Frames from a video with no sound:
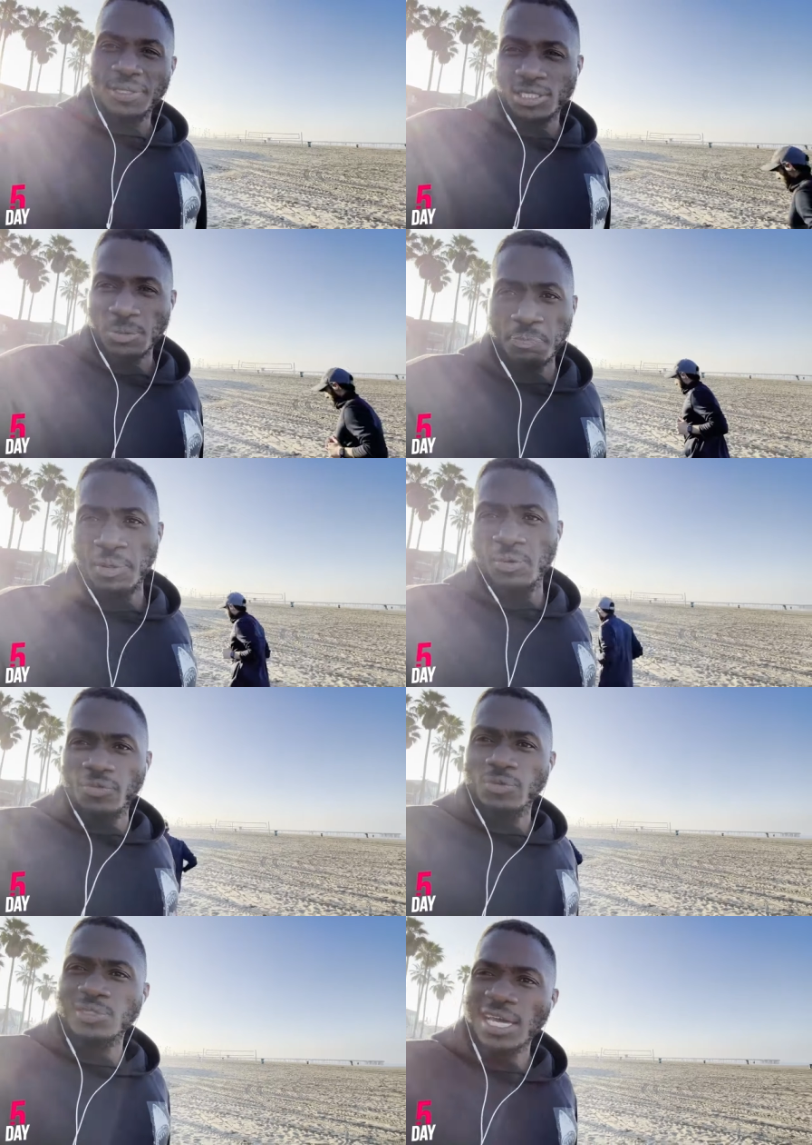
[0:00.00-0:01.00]
mean, it's a
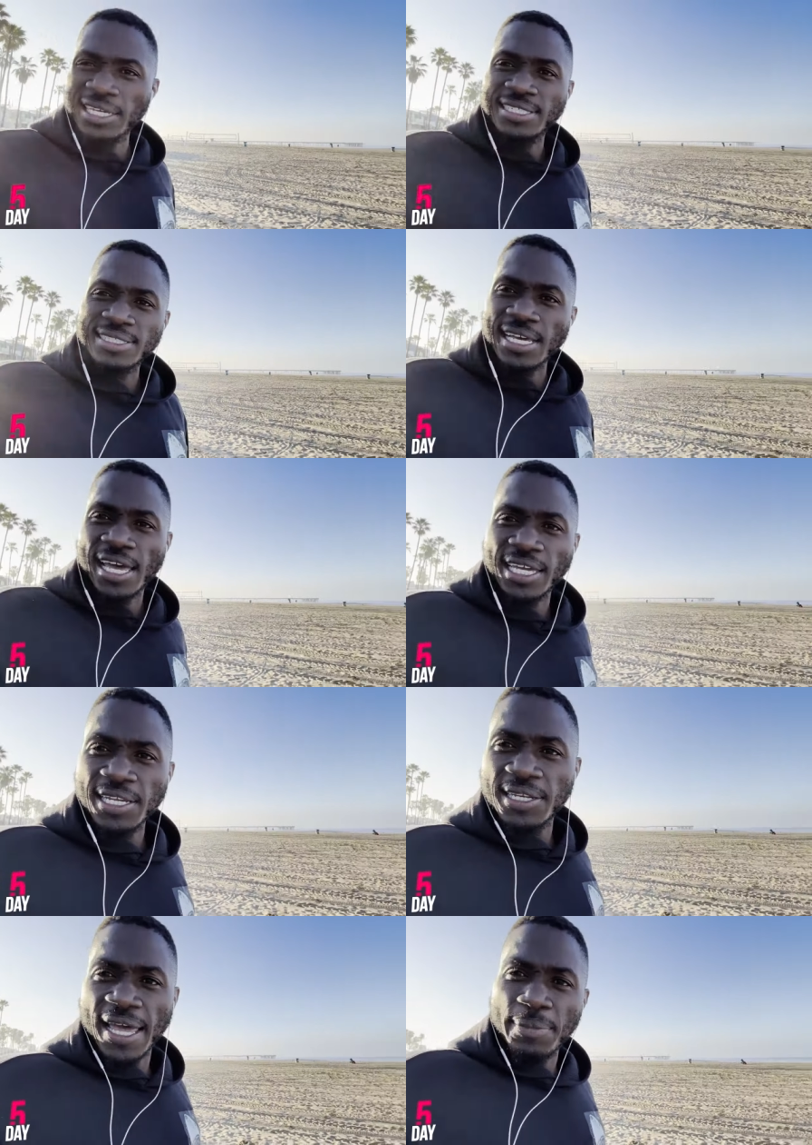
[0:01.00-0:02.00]
beautiful day today in
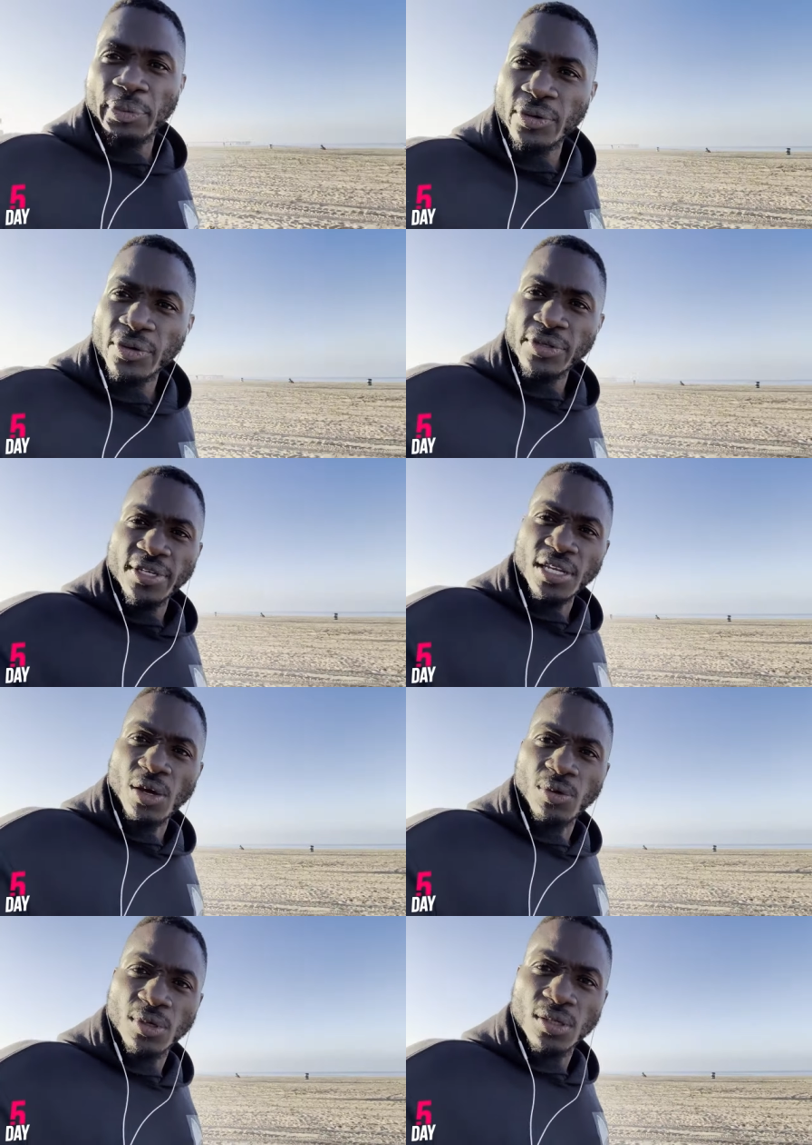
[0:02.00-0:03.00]
the neighborhood, you know?